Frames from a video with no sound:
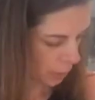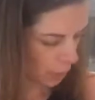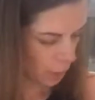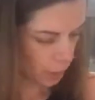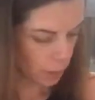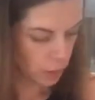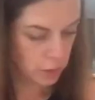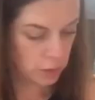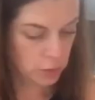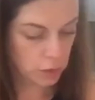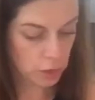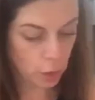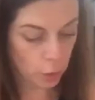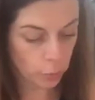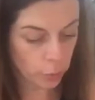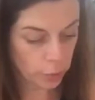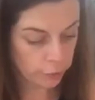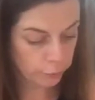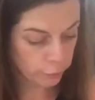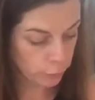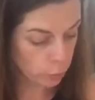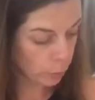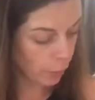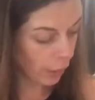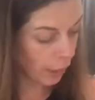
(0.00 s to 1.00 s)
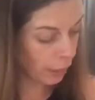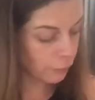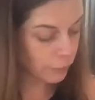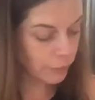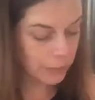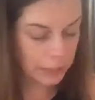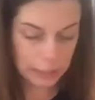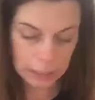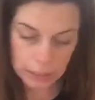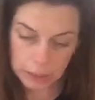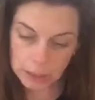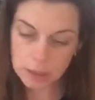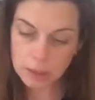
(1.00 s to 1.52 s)
So if you have
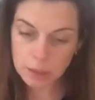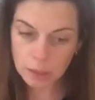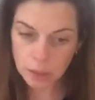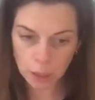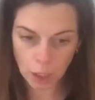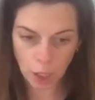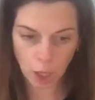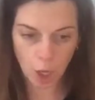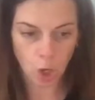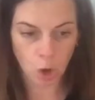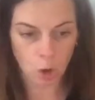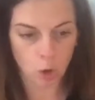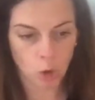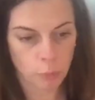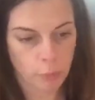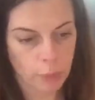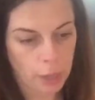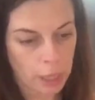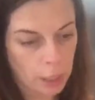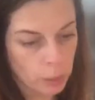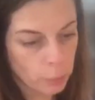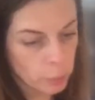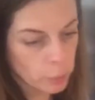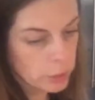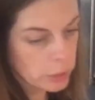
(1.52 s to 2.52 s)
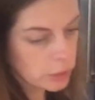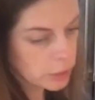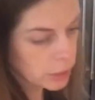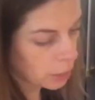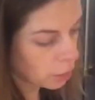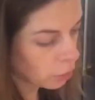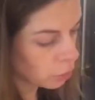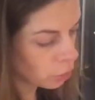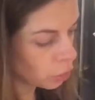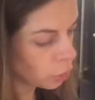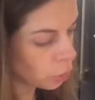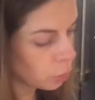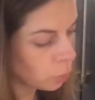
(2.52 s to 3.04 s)
kids at home, I will tell
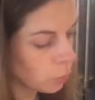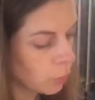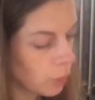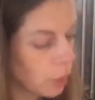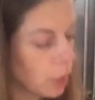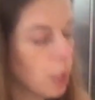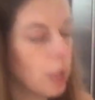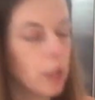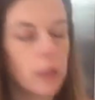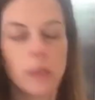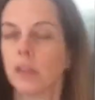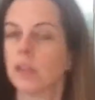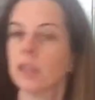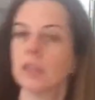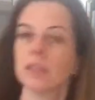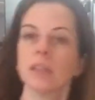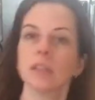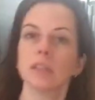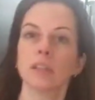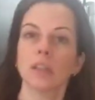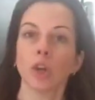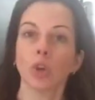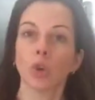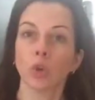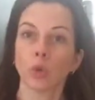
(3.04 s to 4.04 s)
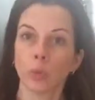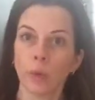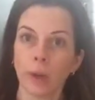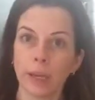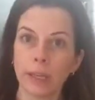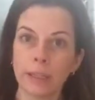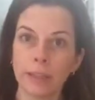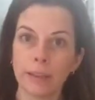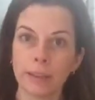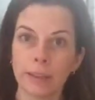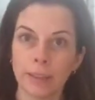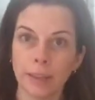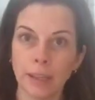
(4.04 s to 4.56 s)
you, this is a
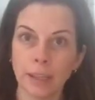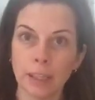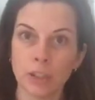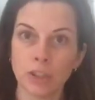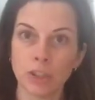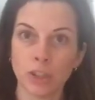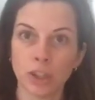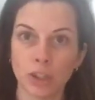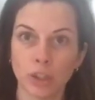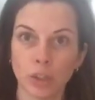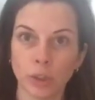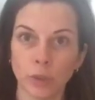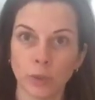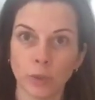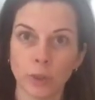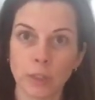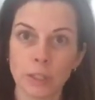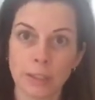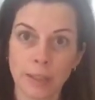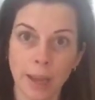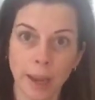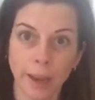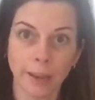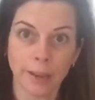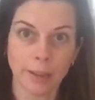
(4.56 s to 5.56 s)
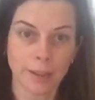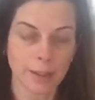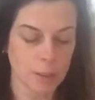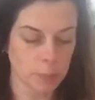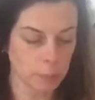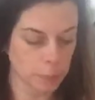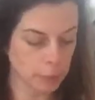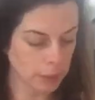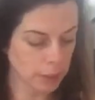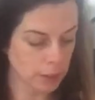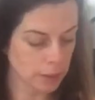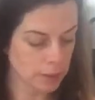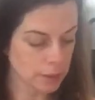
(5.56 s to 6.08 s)
great thing to do for science,
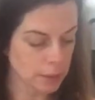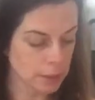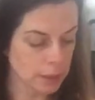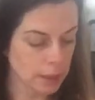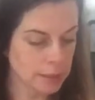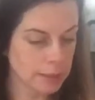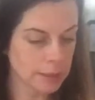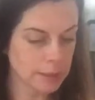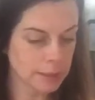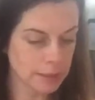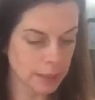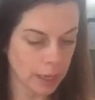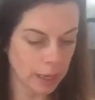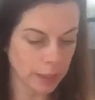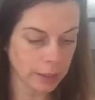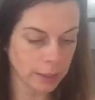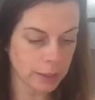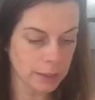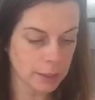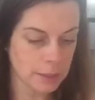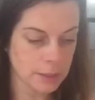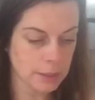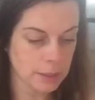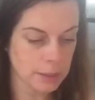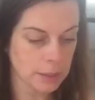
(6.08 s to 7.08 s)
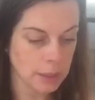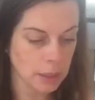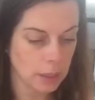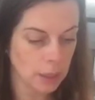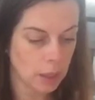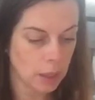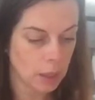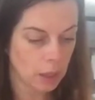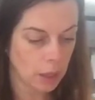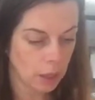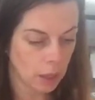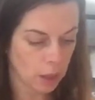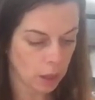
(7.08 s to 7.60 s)
because science
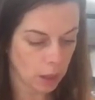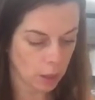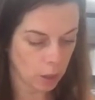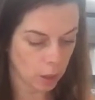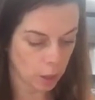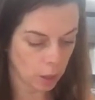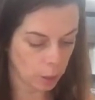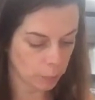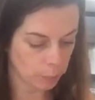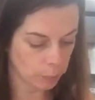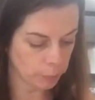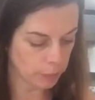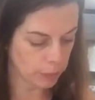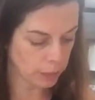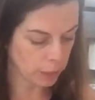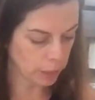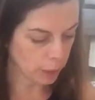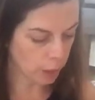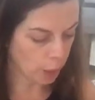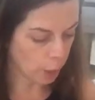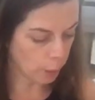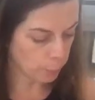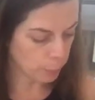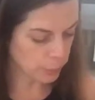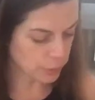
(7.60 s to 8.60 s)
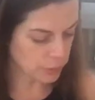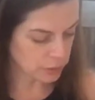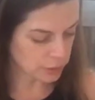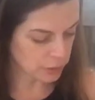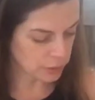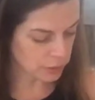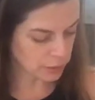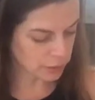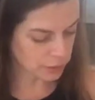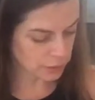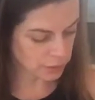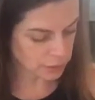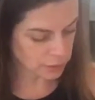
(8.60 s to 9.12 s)

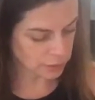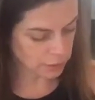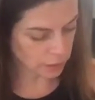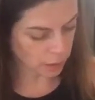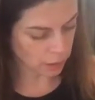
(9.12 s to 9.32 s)
encompasses